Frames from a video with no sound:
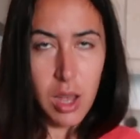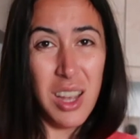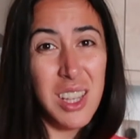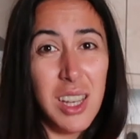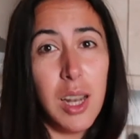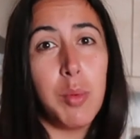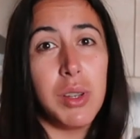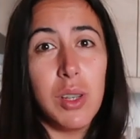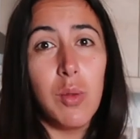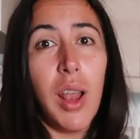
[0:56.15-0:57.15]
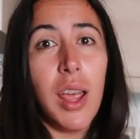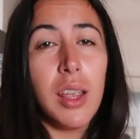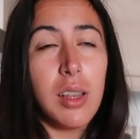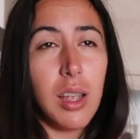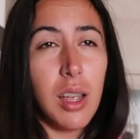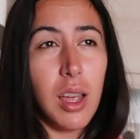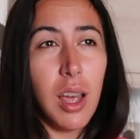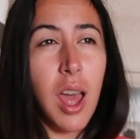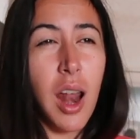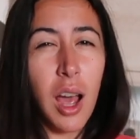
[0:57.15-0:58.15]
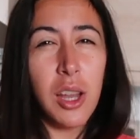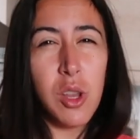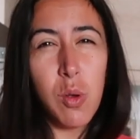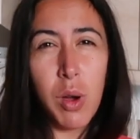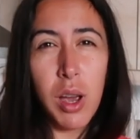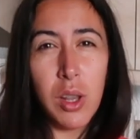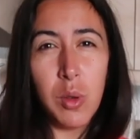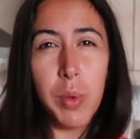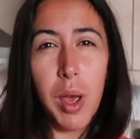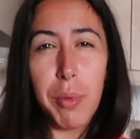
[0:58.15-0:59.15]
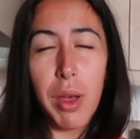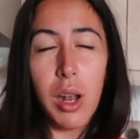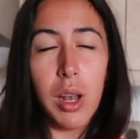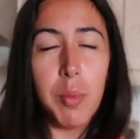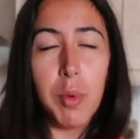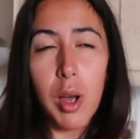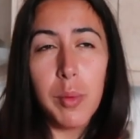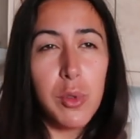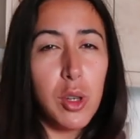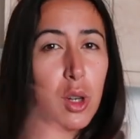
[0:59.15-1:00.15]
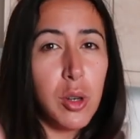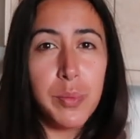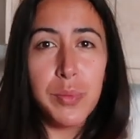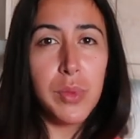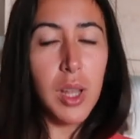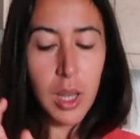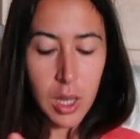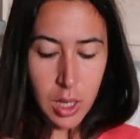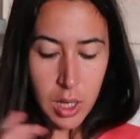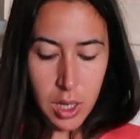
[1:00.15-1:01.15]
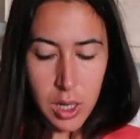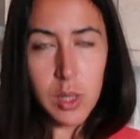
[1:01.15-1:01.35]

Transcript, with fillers: I stayed up until late and I knew I had to be up early, but you know, it